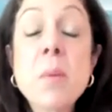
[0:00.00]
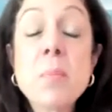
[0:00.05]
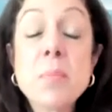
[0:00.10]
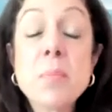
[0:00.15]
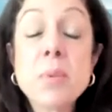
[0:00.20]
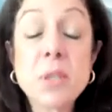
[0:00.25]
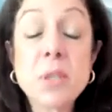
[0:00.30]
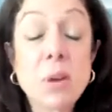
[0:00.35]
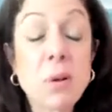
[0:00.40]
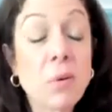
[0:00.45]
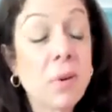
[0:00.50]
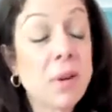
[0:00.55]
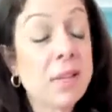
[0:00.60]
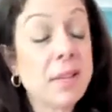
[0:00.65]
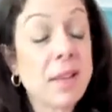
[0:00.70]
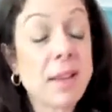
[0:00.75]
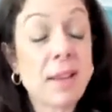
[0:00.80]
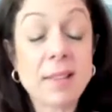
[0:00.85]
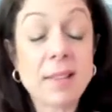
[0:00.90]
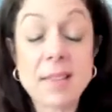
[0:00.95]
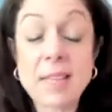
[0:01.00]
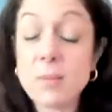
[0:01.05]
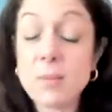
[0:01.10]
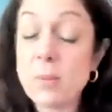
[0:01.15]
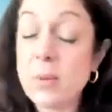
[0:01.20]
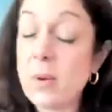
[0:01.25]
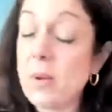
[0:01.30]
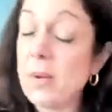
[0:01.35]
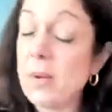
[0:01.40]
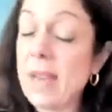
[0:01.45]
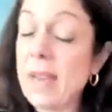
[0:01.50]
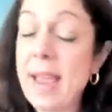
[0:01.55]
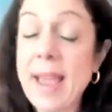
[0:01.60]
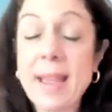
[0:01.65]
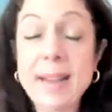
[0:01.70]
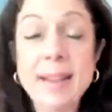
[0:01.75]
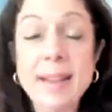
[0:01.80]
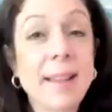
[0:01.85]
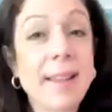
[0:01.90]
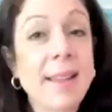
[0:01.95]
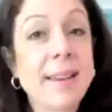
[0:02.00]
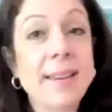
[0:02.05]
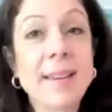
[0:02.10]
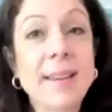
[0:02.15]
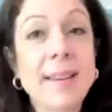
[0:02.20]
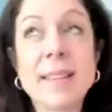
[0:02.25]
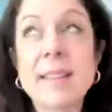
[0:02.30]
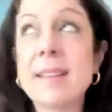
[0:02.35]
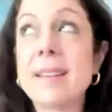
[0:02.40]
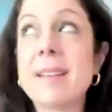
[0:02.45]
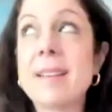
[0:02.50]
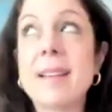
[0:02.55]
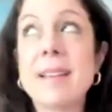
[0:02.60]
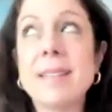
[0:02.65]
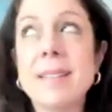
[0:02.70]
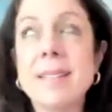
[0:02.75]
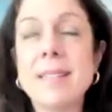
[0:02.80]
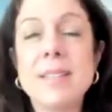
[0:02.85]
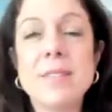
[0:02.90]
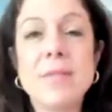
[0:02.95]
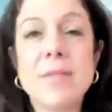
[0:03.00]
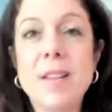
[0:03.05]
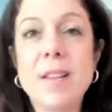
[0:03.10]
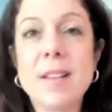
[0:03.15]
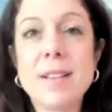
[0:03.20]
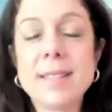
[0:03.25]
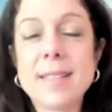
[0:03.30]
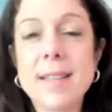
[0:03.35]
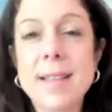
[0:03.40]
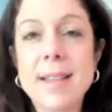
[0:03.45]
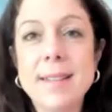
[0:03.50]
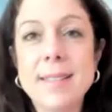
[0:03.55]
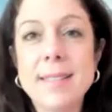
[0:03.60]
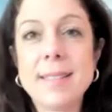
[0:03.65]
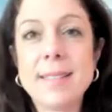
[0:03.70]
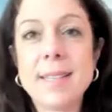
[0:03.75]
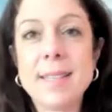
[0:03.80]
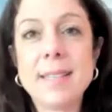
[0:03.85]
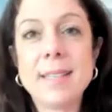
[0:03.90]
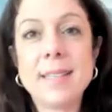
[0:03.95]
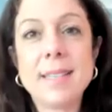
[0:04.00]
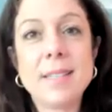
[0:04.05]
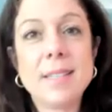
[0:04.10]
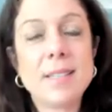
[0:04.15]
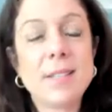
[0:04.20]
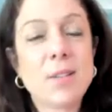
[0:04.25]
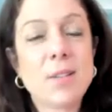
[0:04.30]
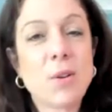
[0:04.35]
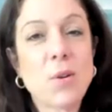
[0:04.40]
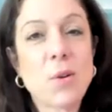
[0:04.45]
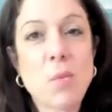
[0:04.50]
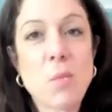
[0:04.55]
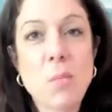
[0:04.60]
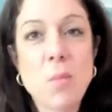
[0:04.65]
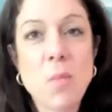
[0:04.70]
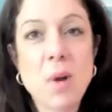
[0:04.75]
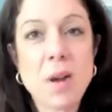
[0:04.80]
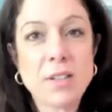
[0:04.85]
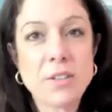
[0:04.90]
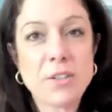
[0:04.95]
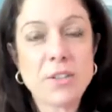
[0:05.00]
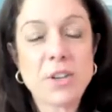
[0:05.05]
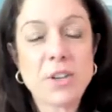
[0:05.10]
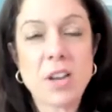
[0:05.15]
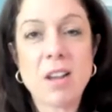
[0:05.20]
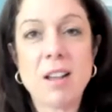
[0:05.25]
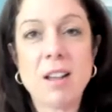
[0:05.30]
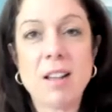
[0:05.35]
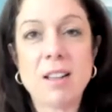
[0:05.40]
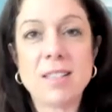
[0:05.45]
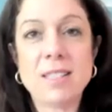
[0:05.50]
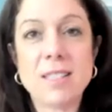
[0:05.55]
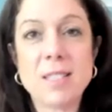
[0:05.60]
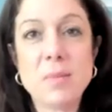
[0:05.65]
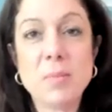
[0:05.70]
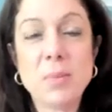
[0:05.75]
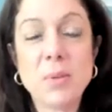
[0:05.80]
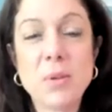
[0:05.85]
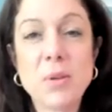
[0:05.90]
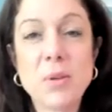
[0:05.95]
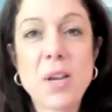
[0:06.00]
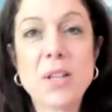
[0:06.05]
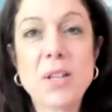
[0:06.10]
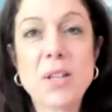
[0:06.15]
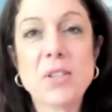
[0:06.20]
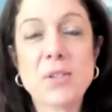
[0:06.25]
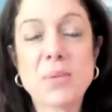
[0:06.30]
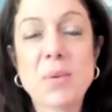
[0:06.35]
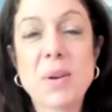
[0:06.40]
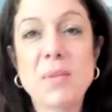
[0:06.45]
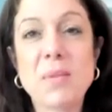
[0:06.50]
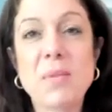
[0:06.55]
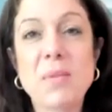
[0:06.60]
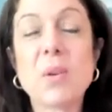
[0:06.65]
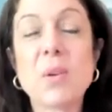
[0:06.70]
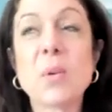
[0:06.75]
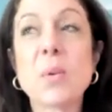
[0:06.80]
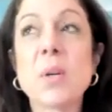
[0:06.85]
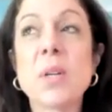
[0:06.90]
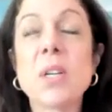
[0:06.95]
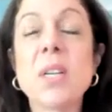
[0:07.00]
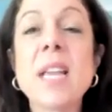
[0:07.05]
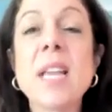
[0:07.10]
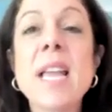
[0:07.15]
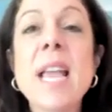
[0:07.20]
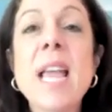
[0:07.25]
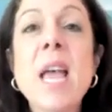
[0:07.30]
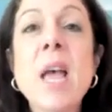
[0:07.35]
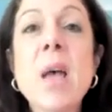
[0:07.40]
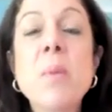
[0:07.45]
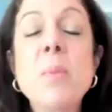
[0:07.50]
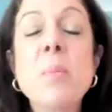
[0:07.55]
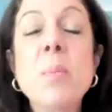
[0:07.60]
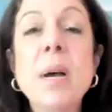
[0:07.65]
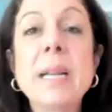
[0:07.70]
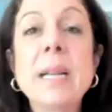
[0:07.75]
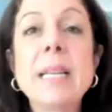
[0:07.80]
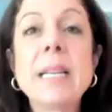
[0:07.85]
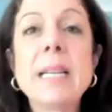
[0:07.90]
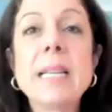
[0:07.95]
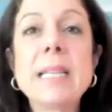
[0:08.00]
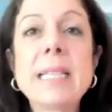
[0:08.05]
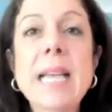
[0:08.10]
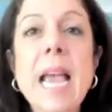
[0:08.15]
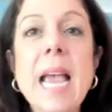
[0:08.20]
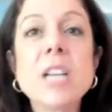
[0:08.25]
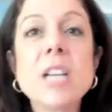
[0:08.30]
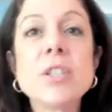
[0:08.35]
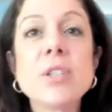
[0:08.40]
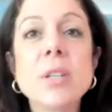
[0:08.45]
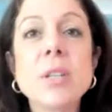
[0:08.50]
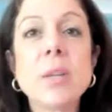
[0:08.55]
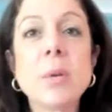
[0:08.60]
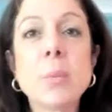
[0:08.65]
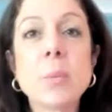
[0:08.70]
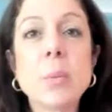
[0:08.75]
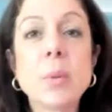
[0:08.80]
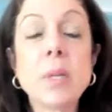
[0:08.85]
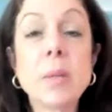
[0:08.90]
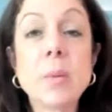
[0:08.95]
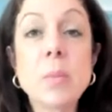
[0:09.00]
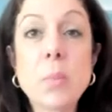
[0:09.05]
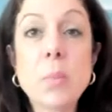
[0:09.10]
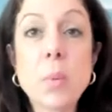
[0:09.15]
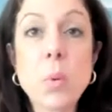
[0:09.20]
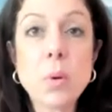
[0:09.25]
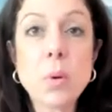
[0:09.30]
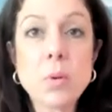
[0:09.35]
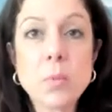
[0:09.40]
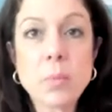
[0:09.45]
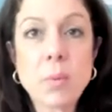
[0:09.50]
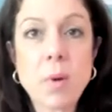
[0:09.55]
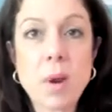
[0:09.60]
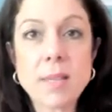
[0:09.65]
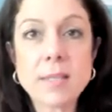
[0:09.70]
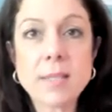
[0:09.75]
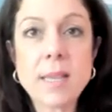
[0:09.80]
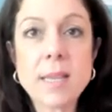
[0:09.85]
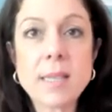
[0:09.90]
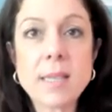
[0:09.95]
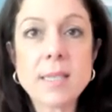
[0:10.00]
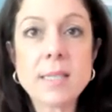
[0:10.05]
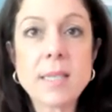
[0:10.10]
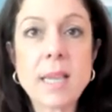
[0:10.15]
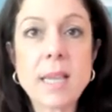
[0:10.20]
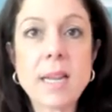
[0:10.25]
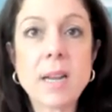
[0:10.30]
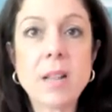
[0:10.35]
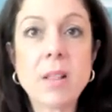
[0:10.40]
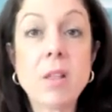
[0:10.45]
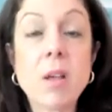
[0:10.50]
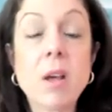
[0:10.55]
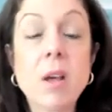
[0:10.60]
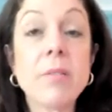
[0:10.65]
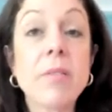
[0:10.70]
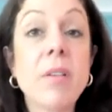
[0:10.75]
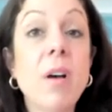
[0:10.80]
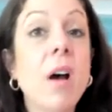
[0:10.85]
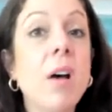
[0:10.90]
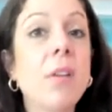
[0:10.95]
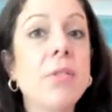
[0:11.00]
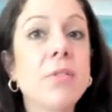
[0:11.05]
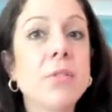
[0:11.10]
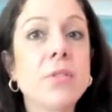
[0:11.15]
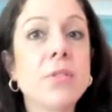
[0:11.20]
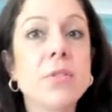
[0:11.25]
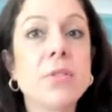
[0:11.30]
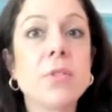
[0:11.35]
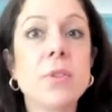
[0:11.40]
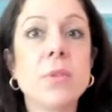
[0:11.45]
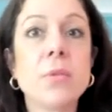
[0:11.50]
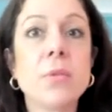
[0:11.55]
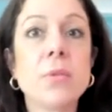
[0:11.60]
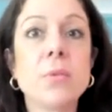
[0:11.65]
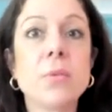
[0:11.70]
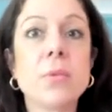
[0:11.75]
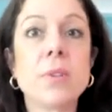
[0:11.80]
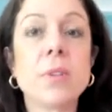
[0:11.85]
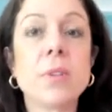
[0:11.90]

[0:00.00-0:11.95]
So this one only had I think 19 files I had to send in. So much simpler and straightforward. But it is actually a real important process, and a lot of authors don't